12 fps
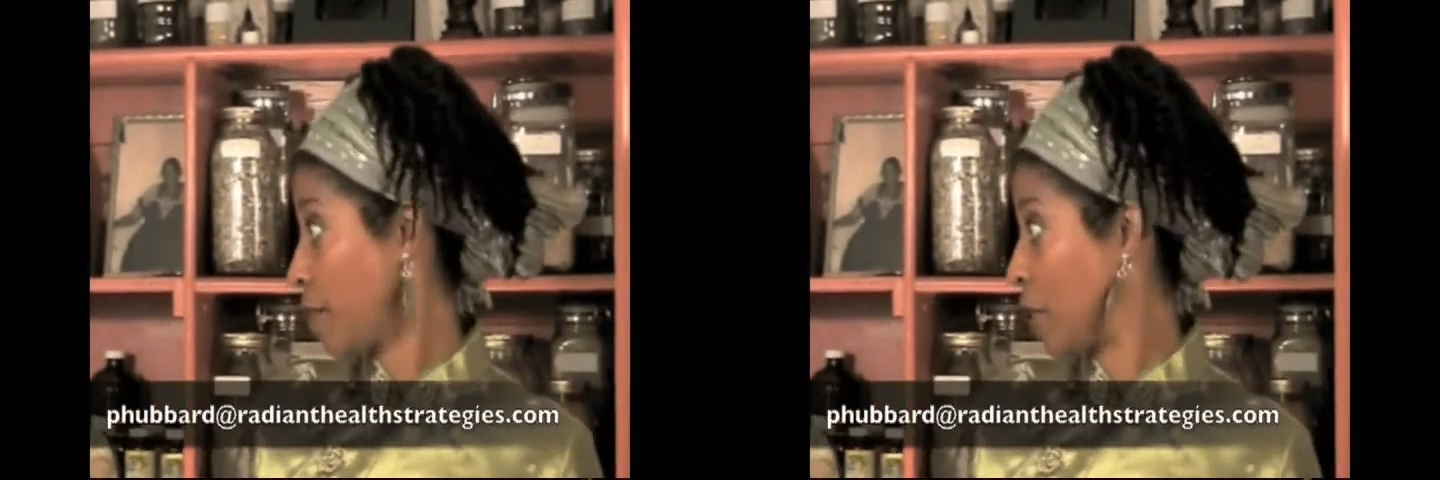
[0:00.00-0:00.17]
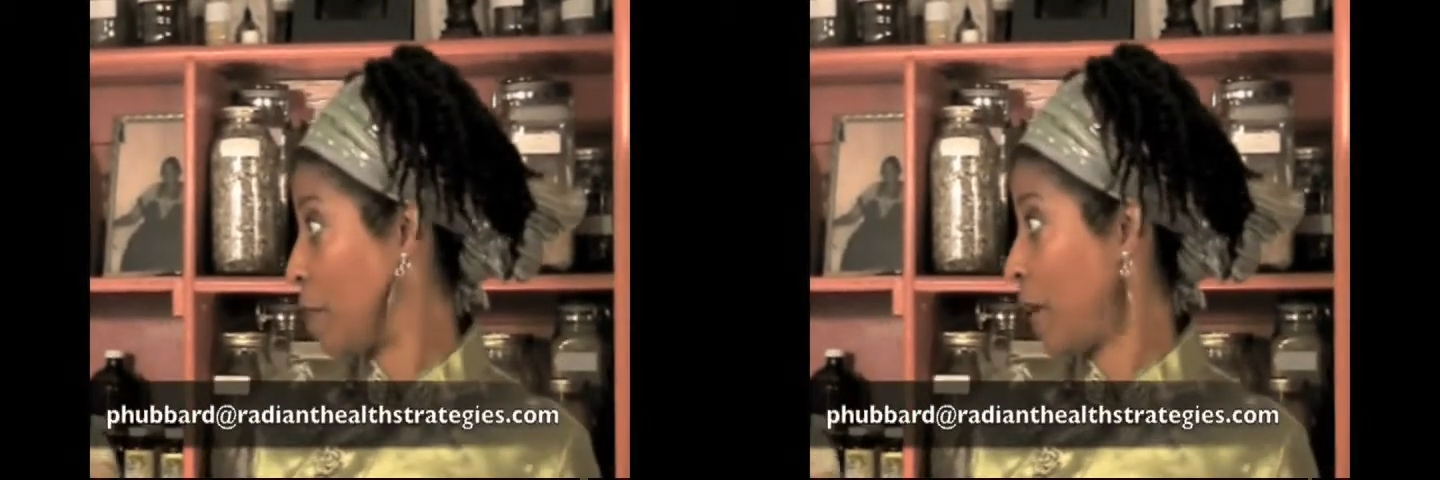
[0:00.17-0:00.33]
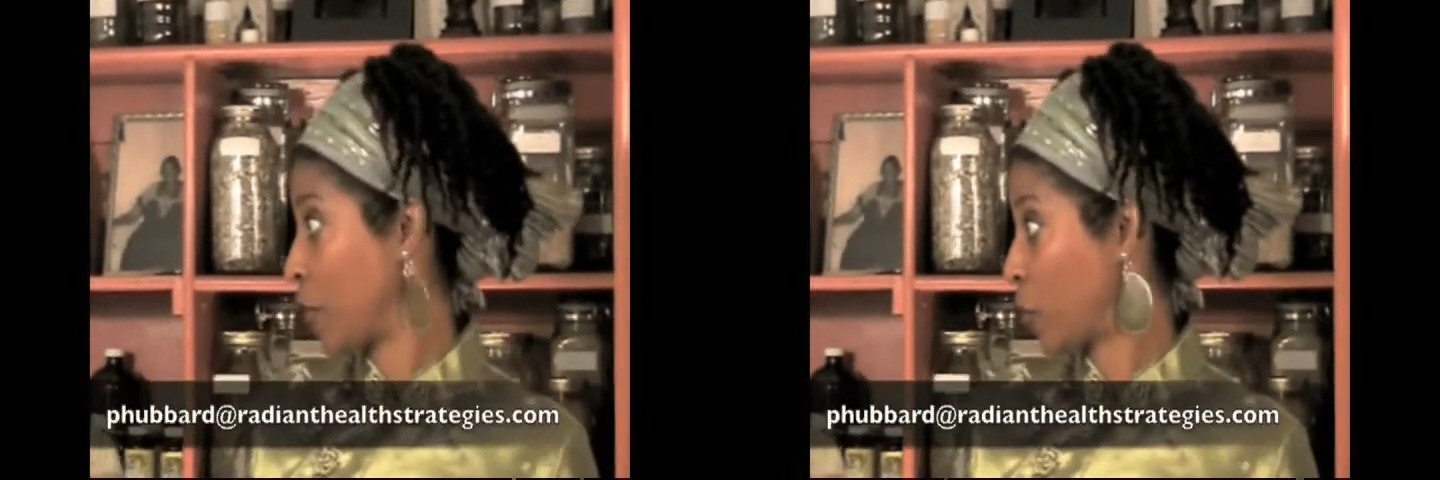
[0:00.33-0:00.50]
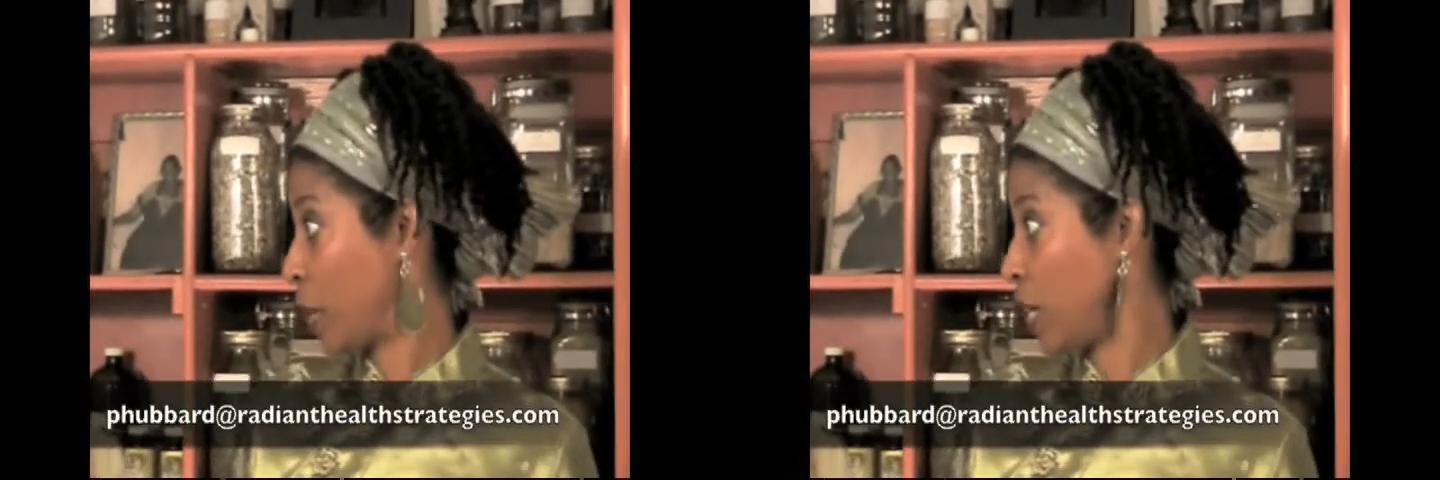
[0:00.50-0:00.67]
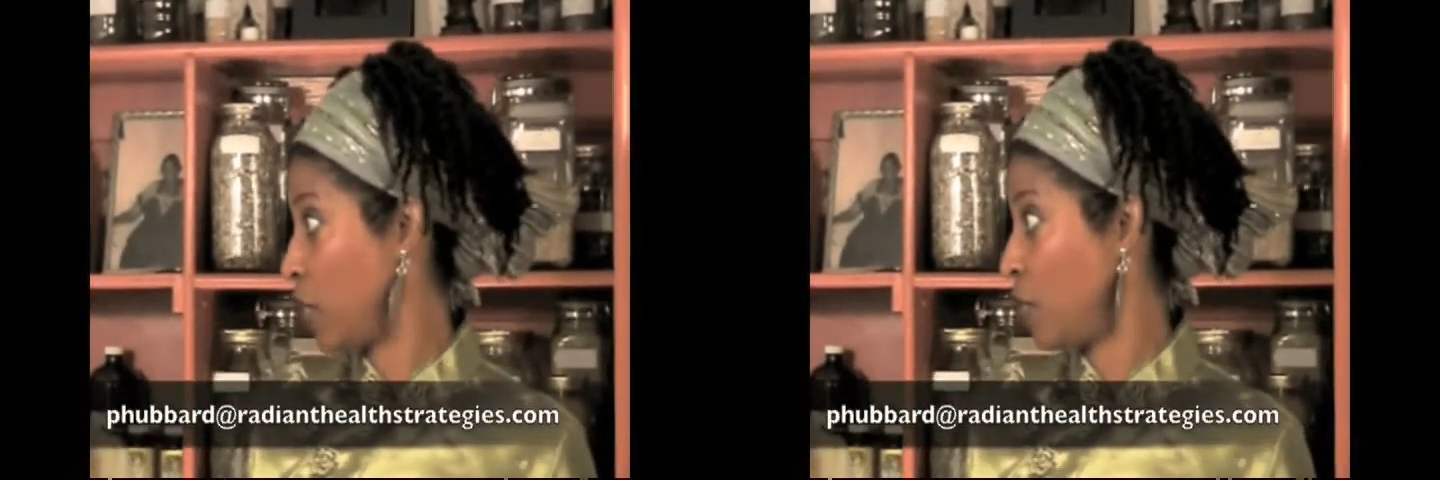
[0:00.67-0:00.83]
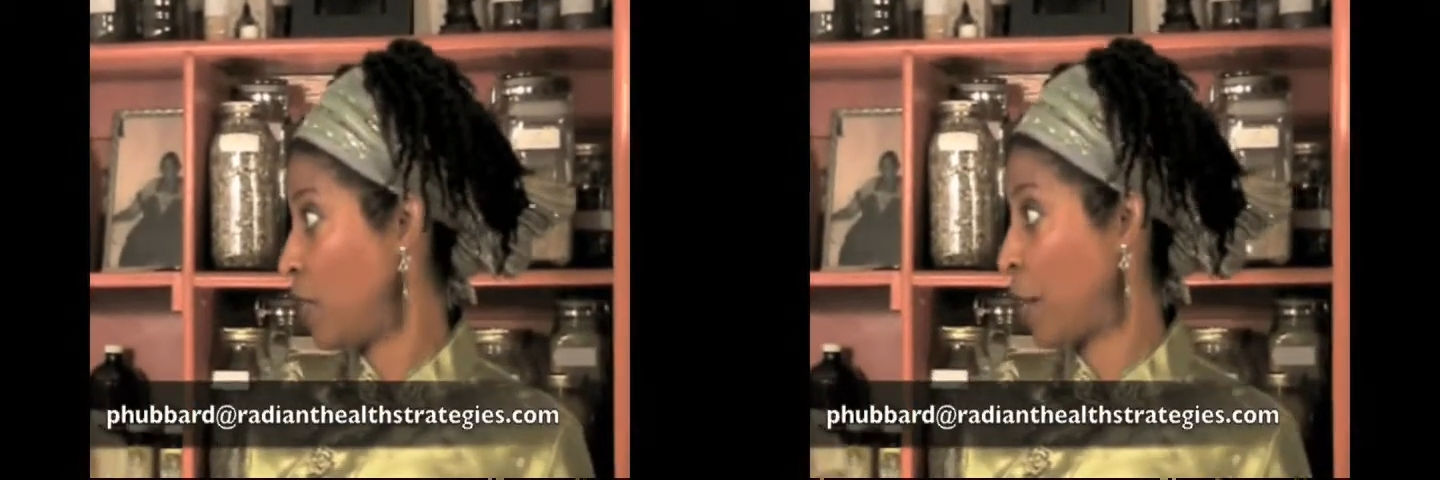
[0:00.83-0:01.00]
The best way to
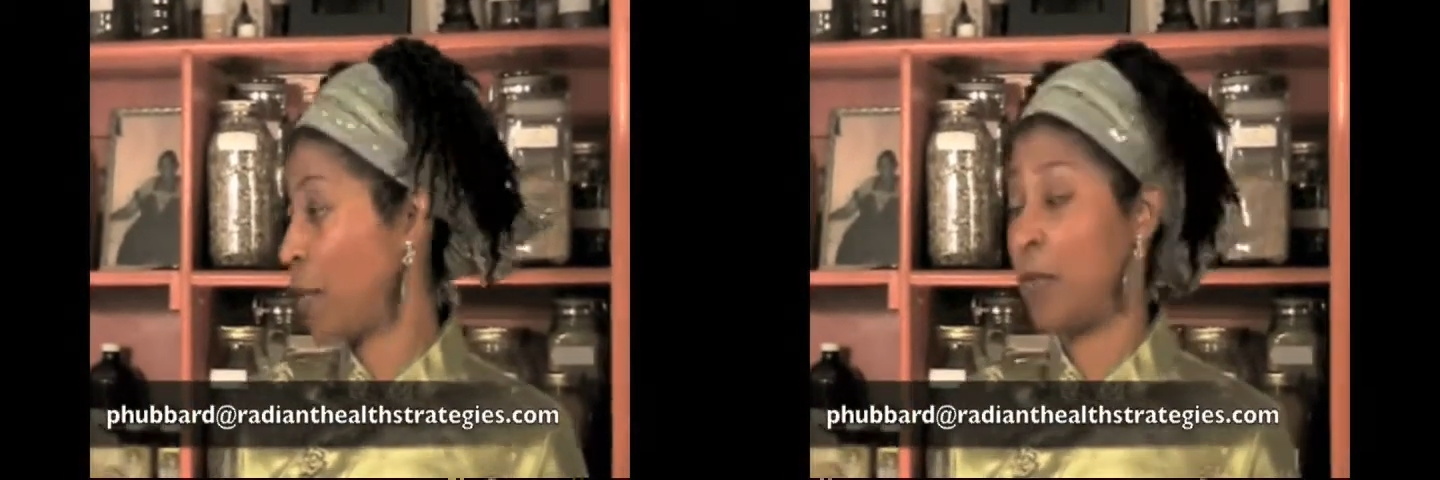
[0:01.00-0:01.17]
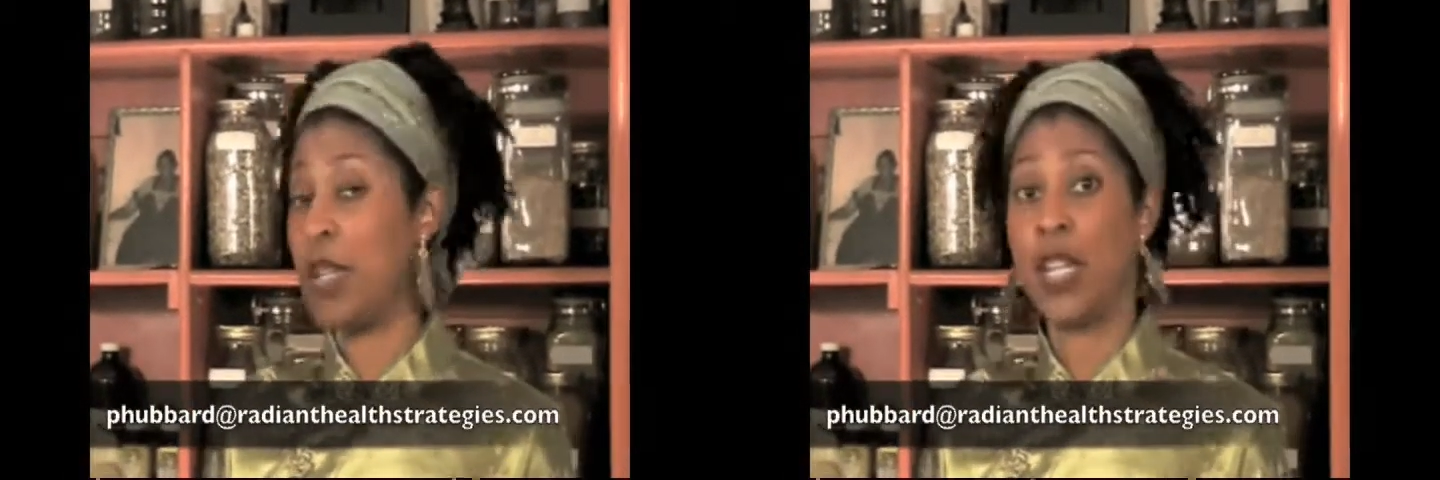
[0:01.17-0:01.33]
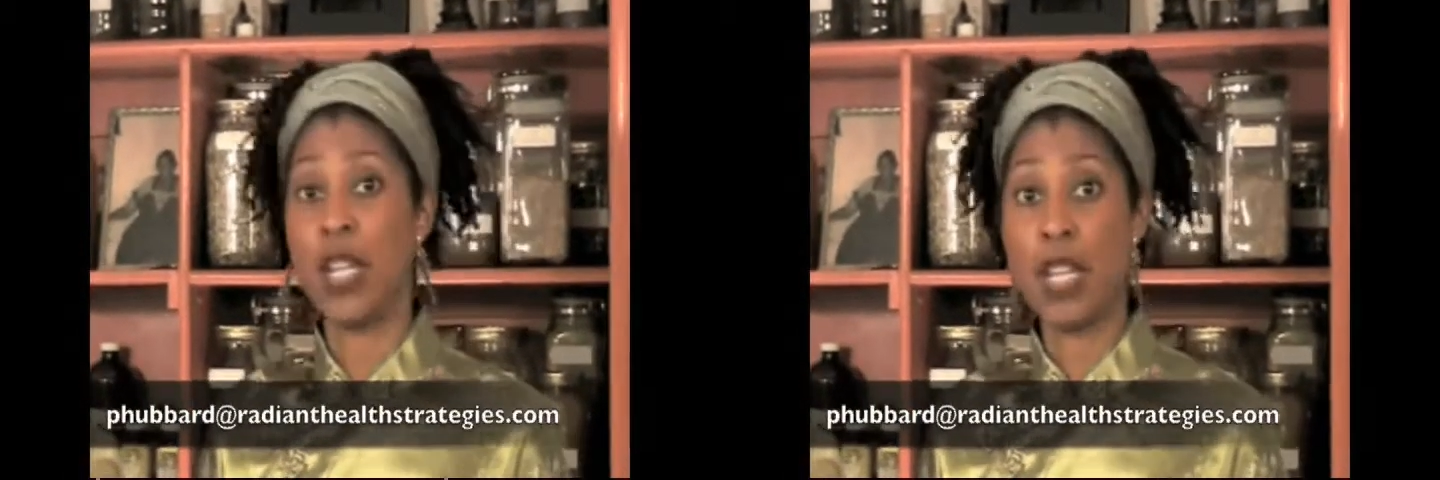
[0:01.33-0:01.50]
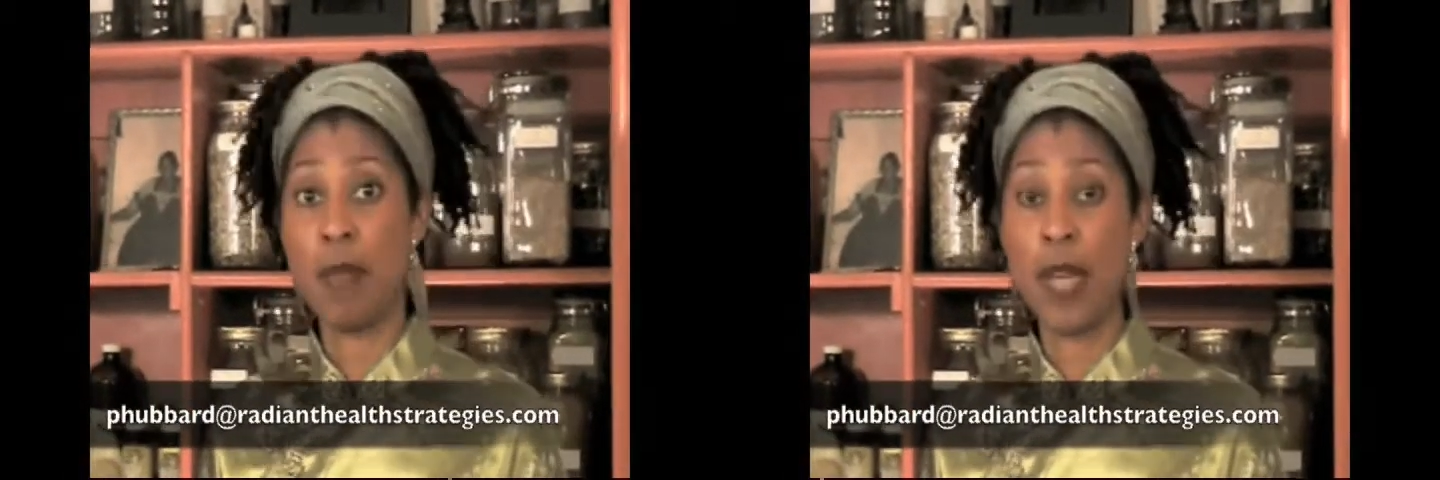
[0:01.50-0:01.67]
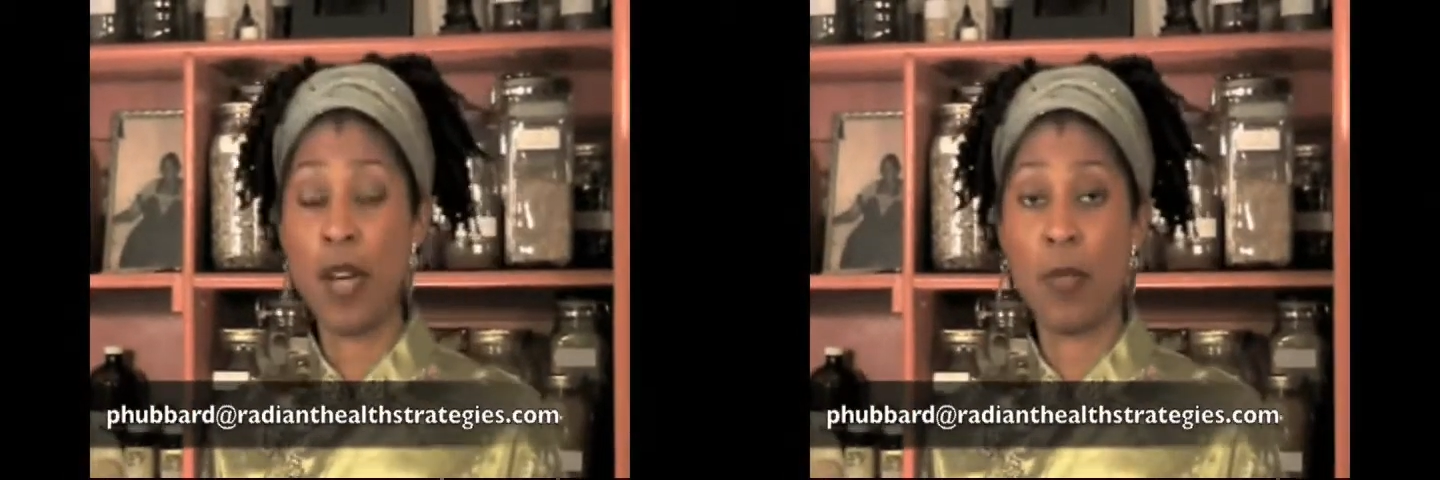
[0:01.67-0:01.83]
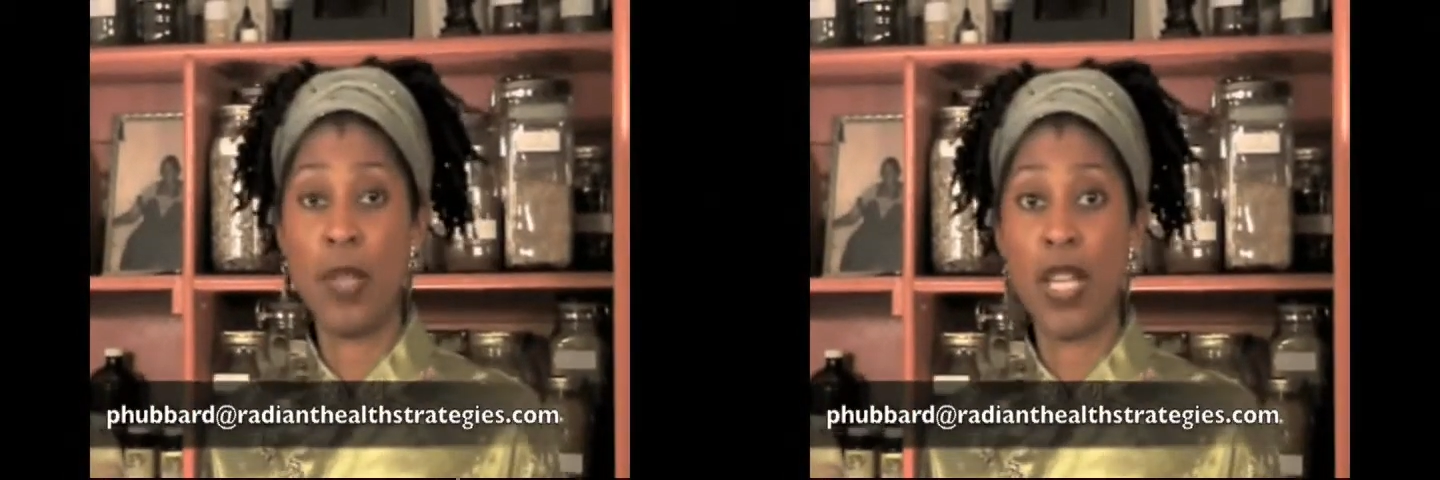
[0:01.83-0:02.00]
do that would be to
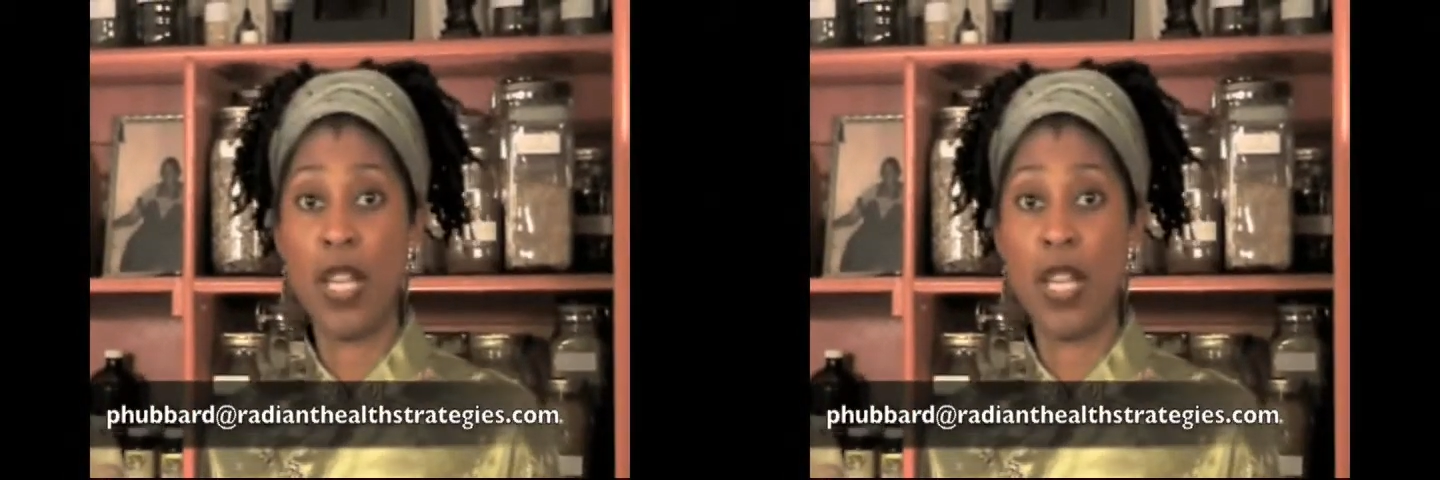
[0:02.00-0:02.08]
email me.